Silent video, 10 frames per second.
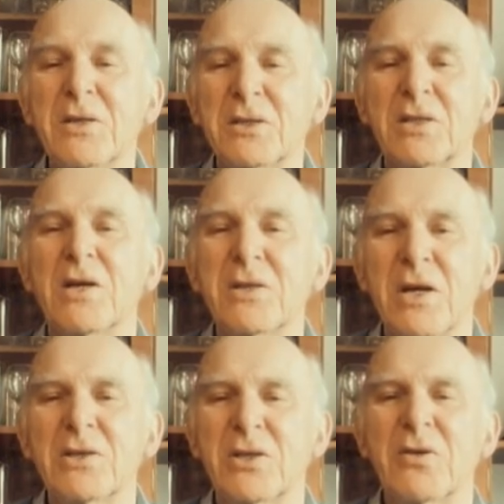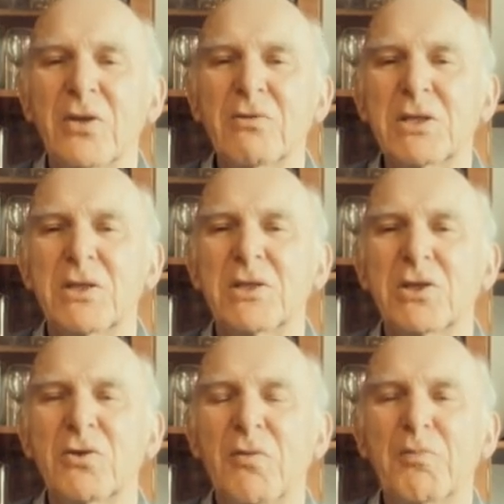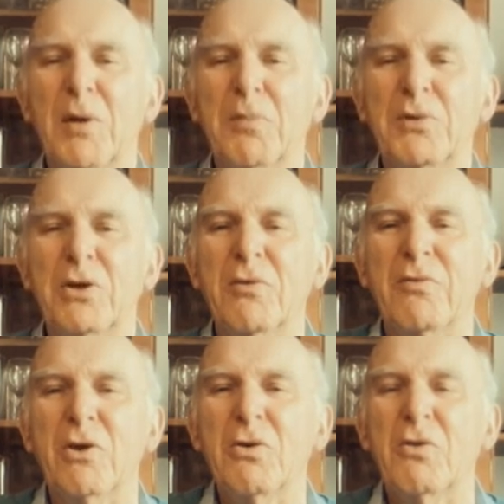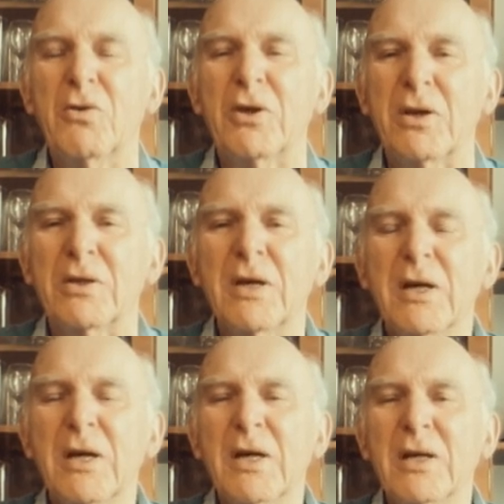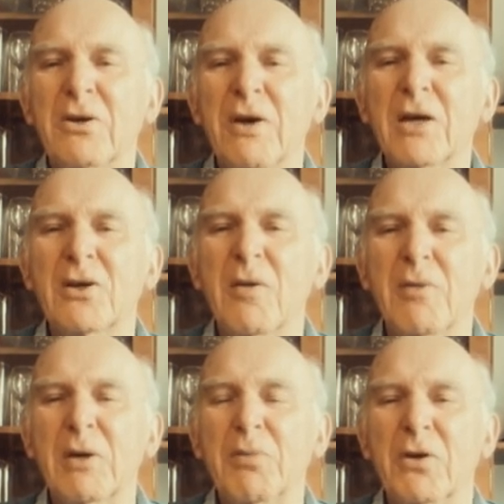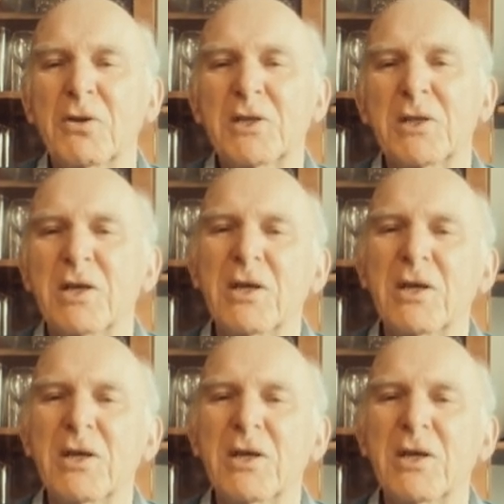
16 key world leaders have transformed their country's economic fortunes.